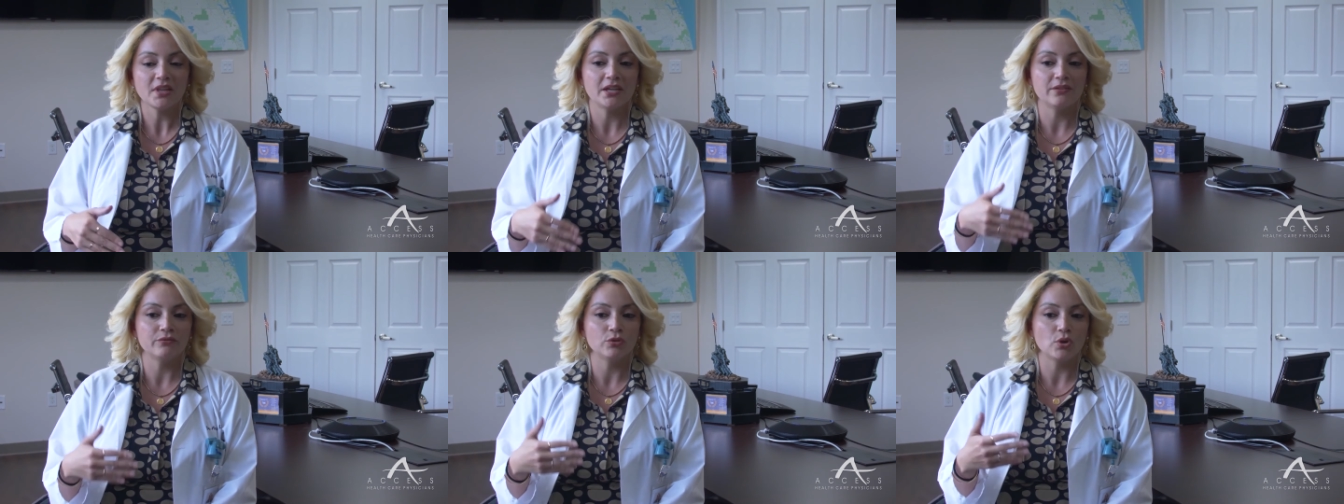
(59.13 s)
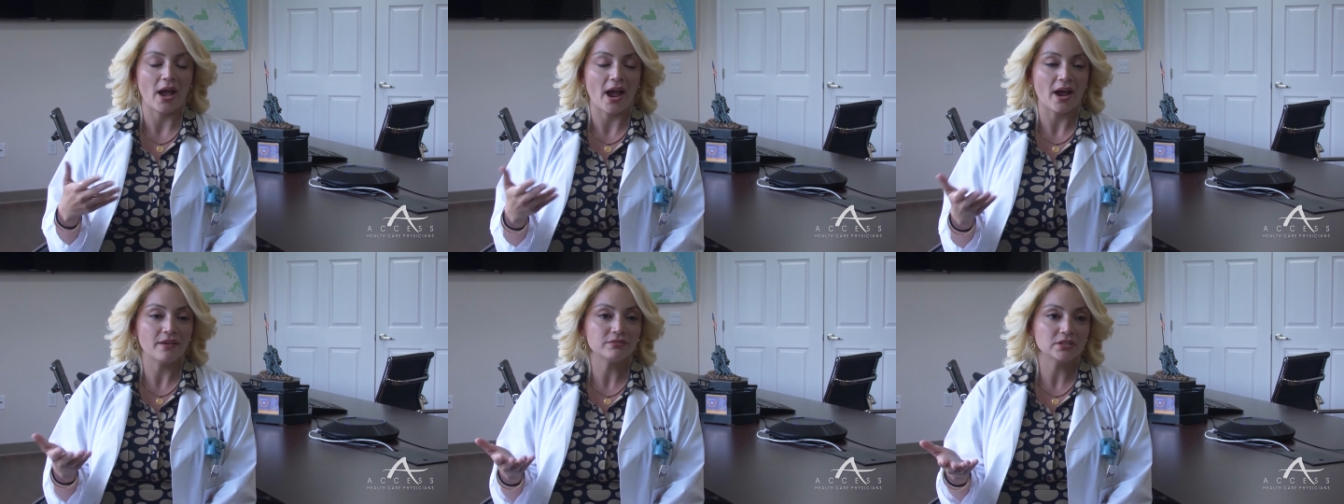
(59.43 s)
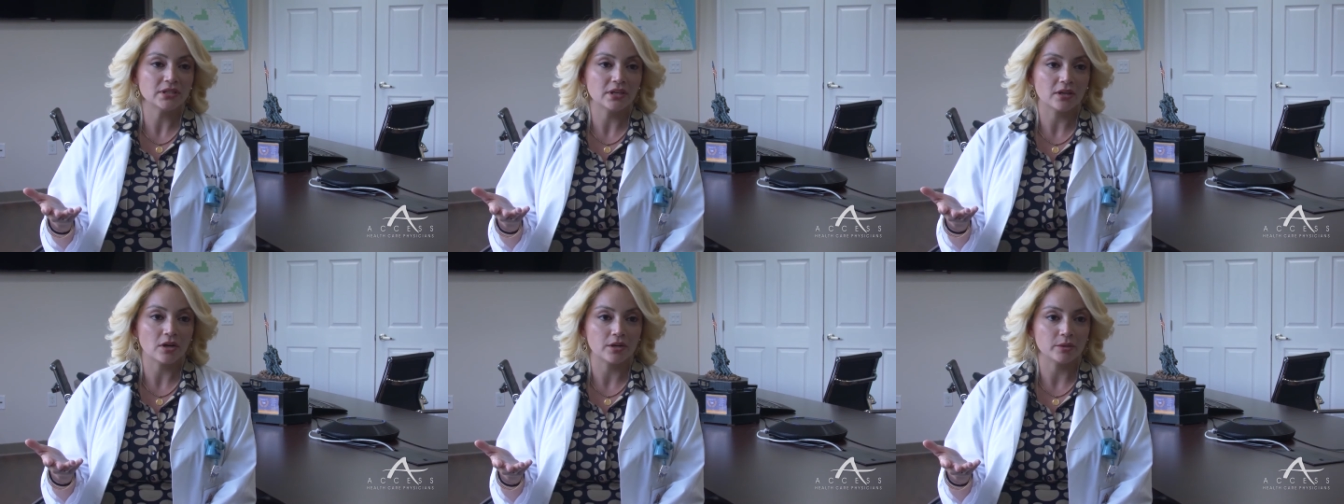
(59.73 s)
If you have
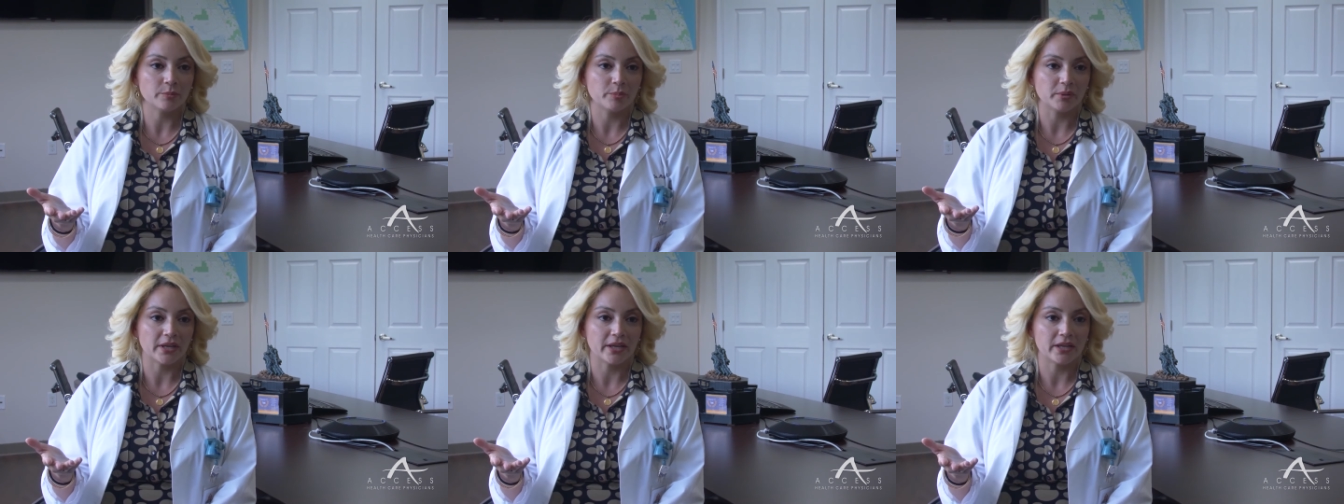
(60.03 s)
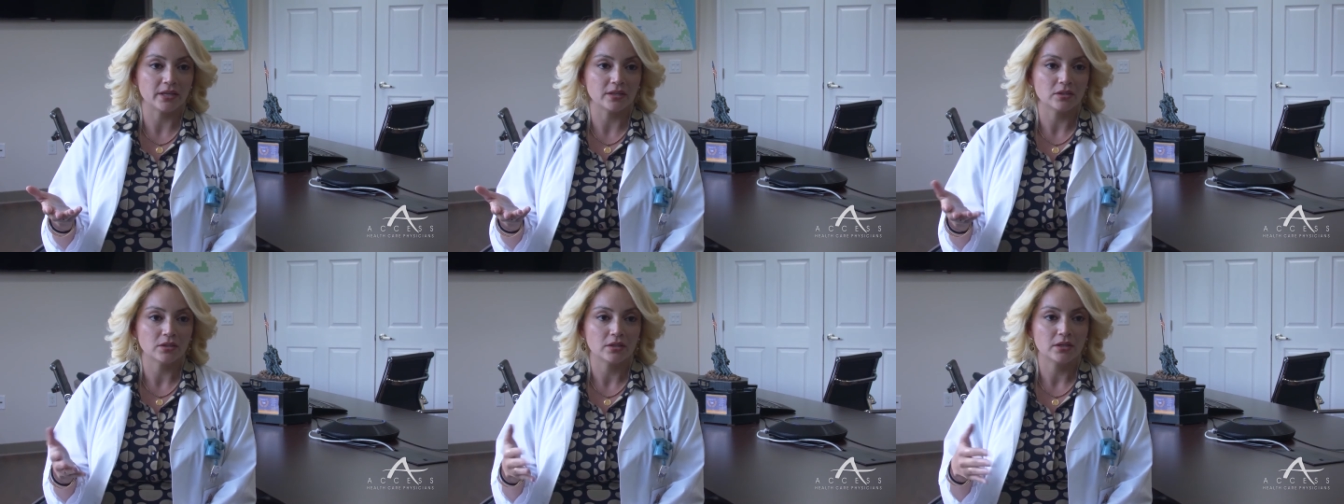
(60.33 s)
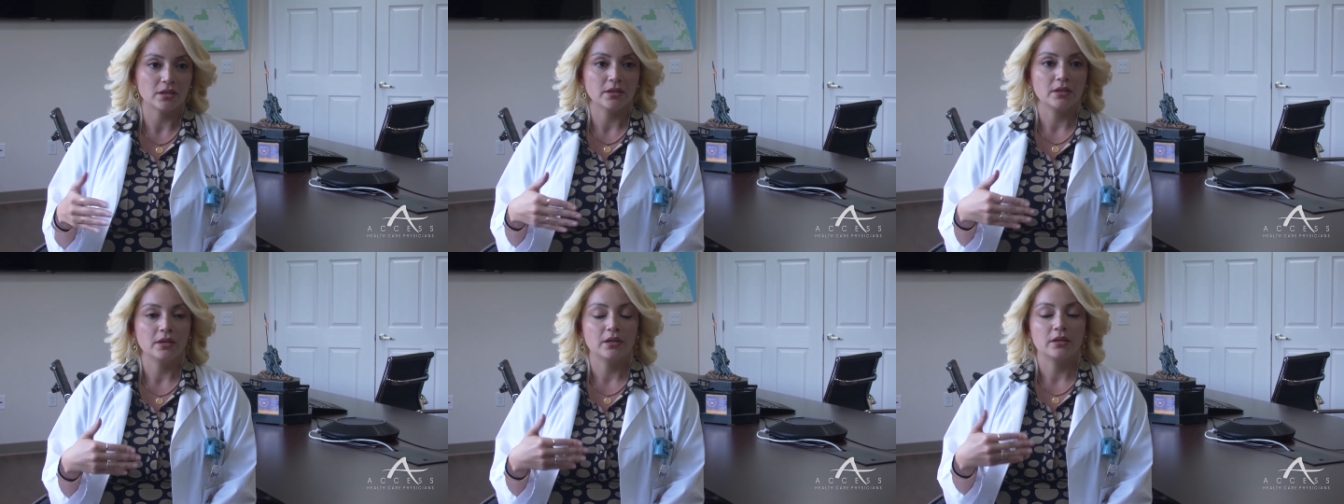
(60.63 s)
to get on a plane,
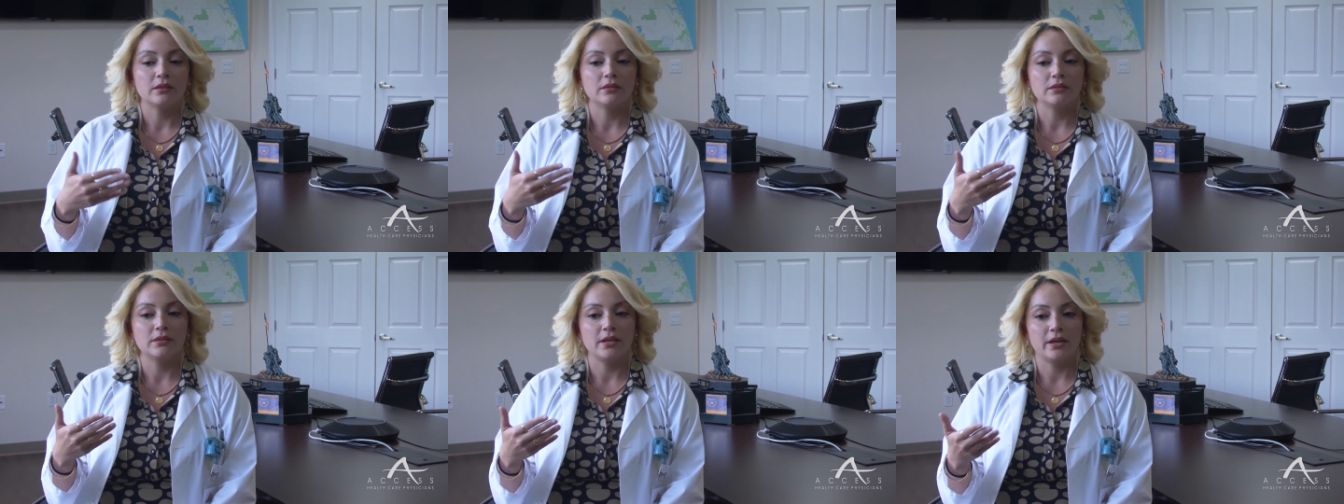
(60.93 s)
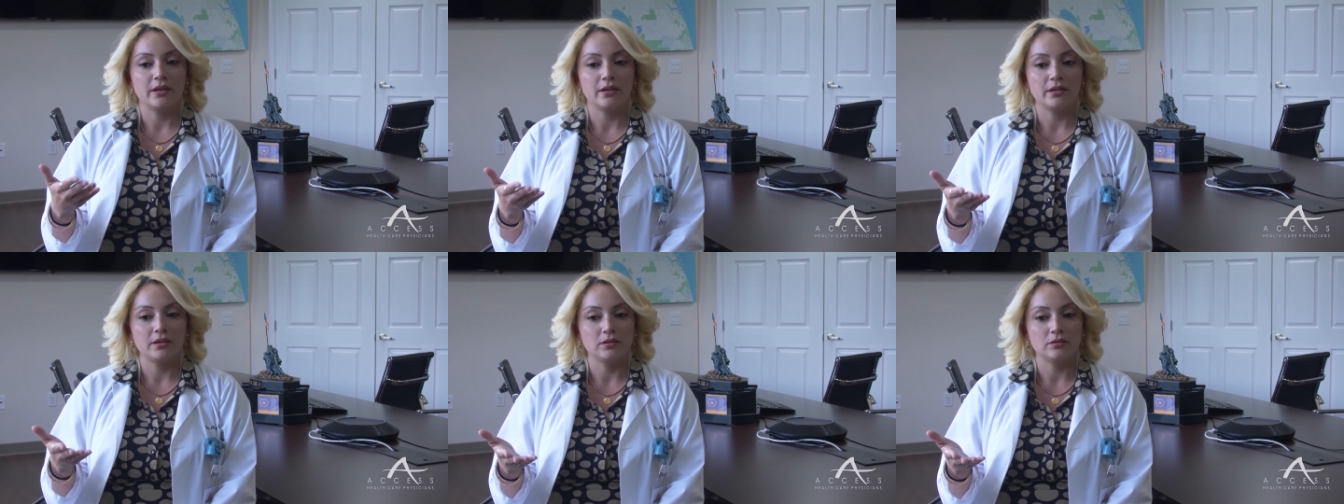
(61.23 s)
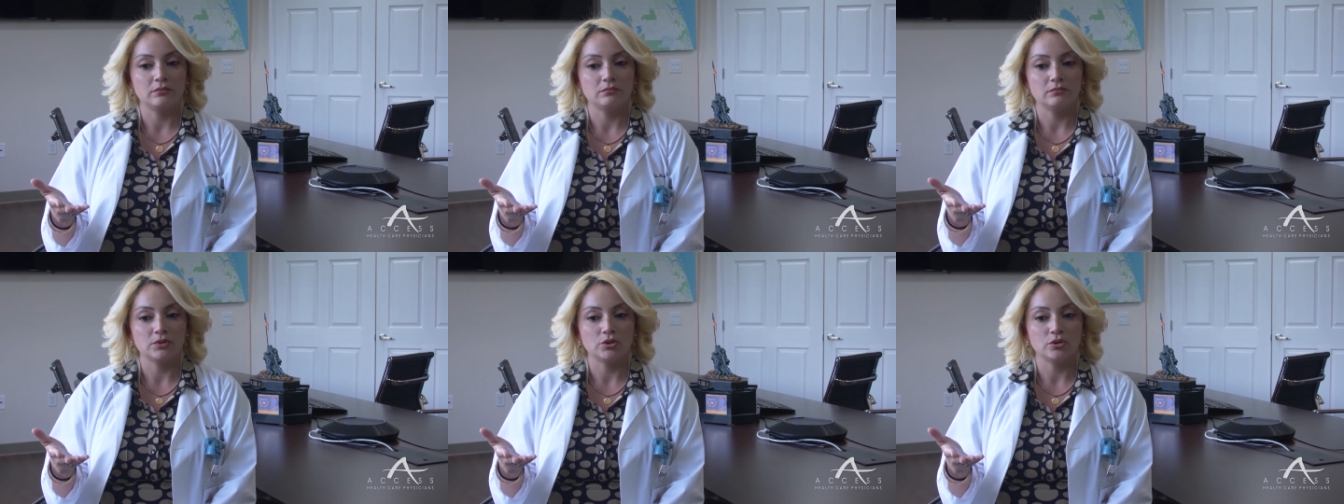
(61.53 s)
then
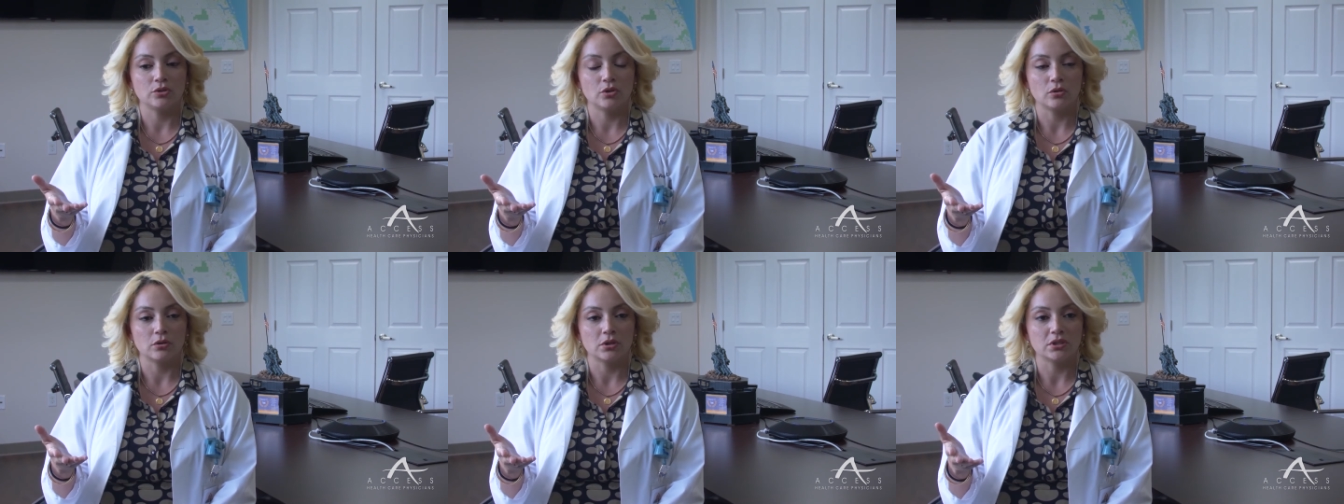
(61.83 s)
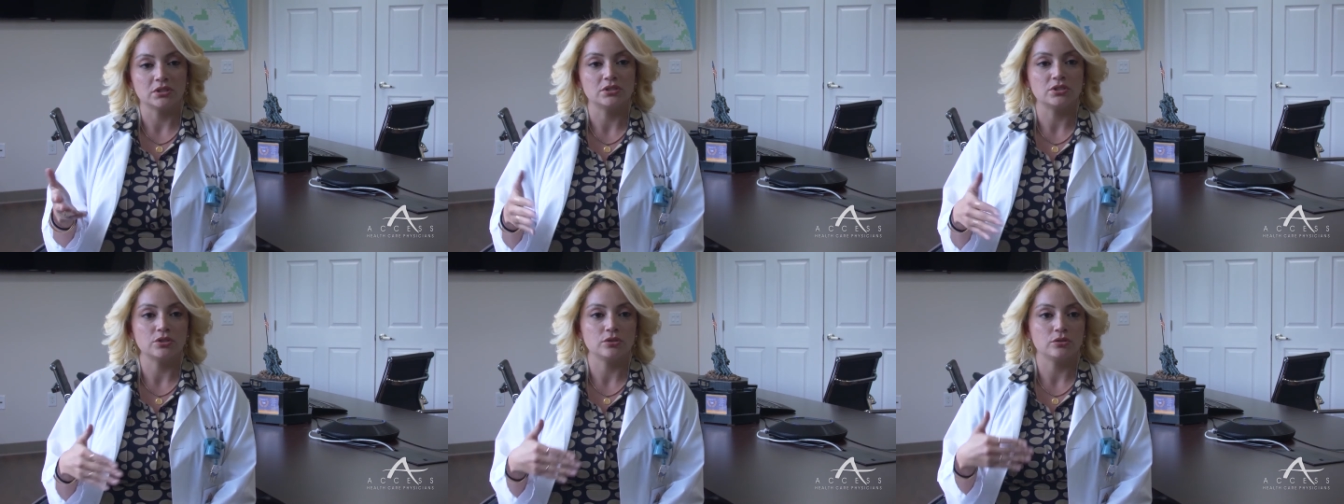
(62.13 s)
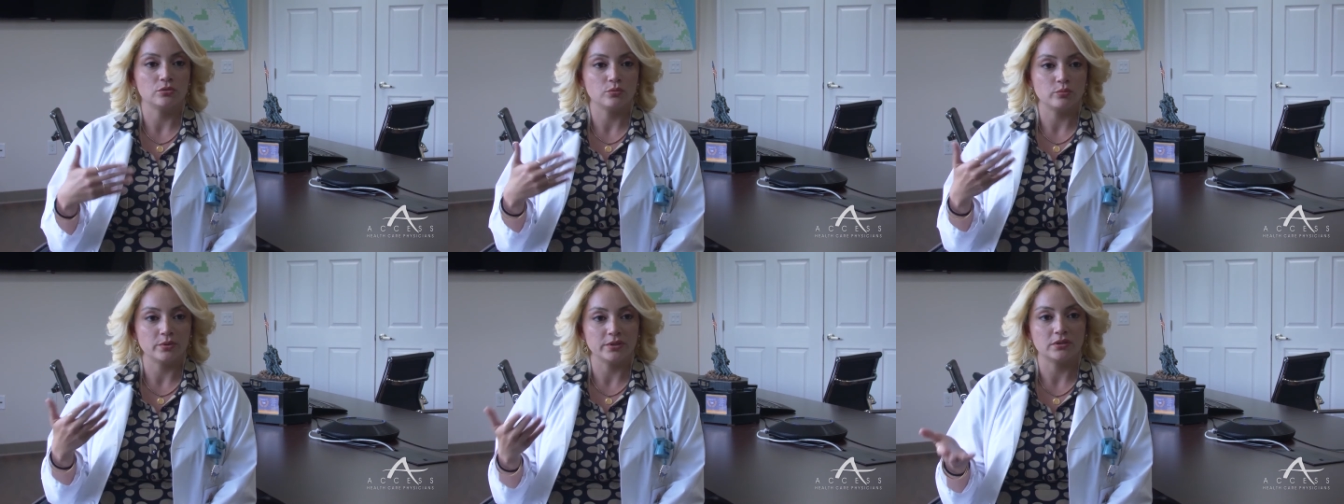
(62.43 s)
you know
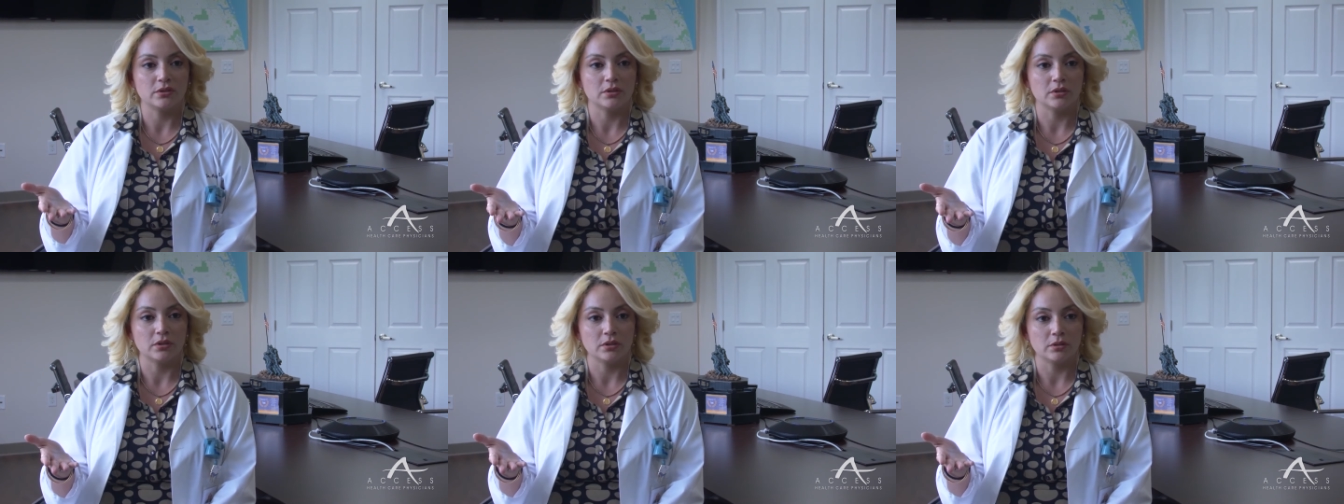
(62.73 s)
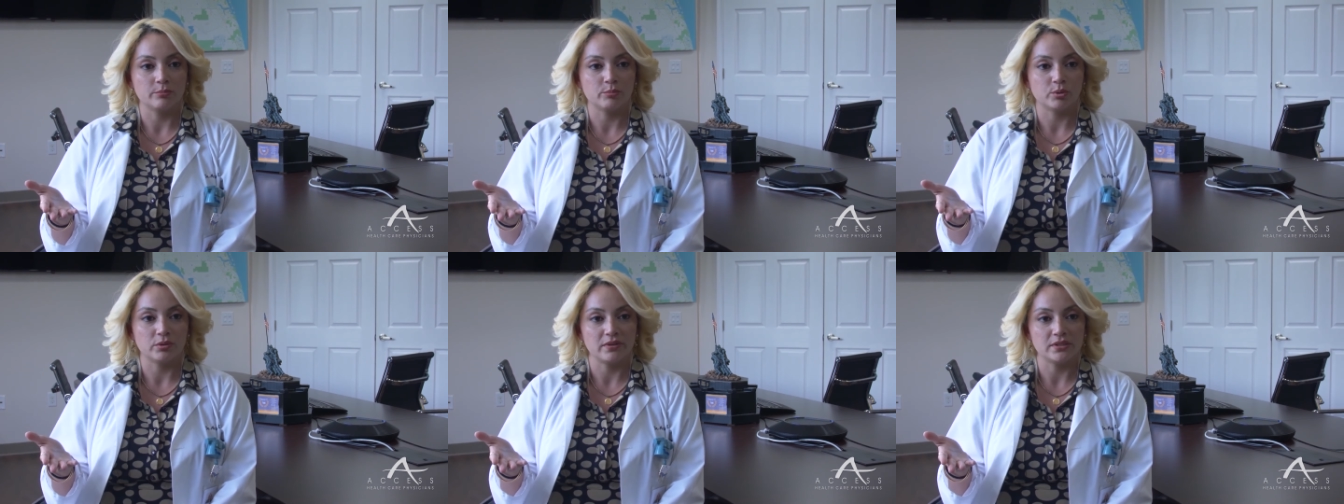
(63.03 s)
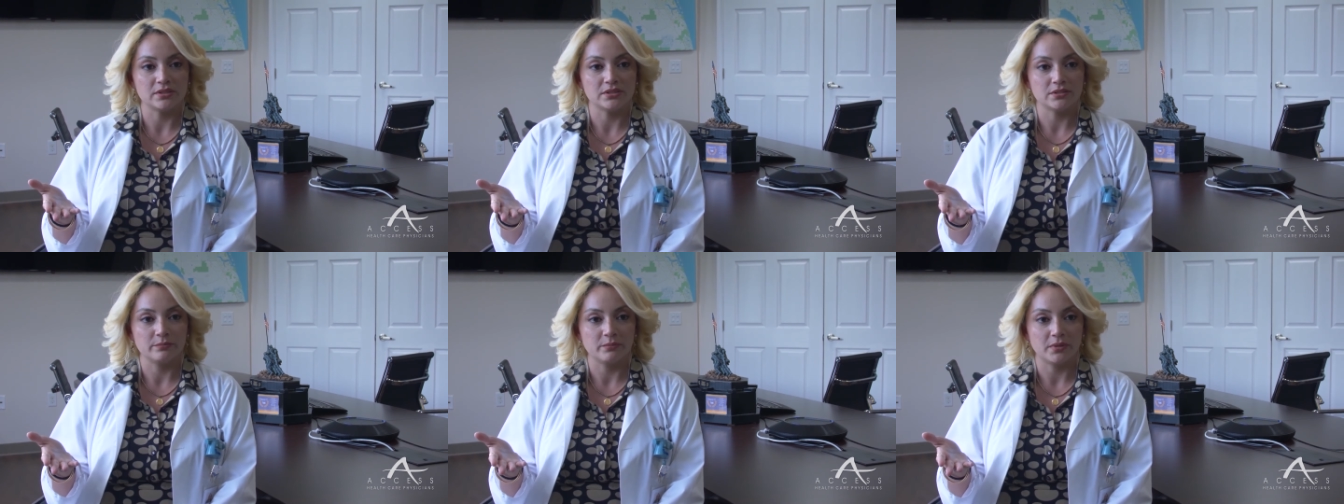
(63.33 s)
continue with the
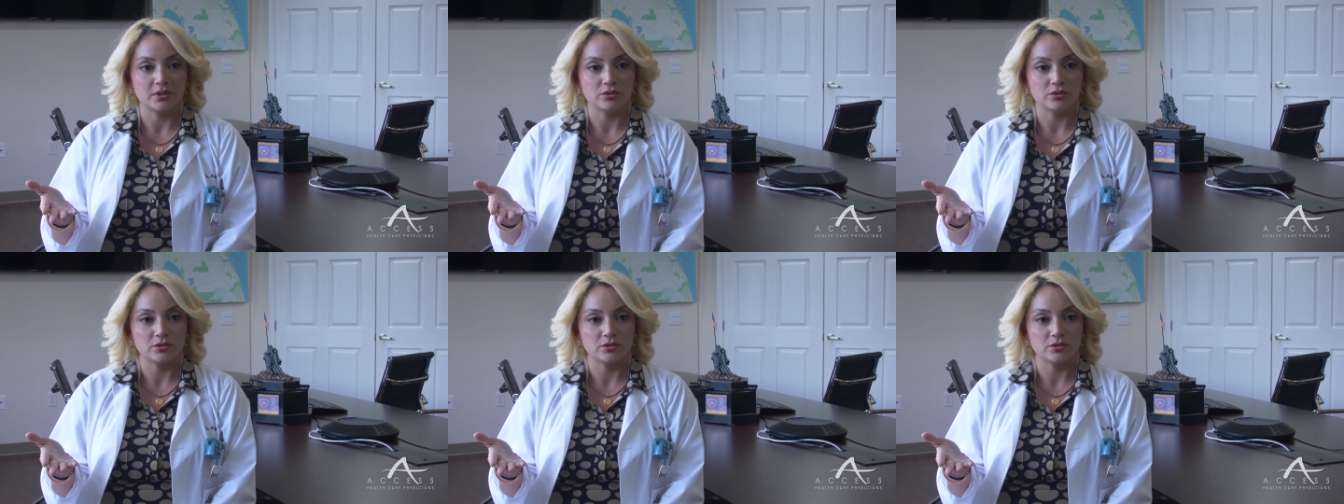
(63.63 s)
preventive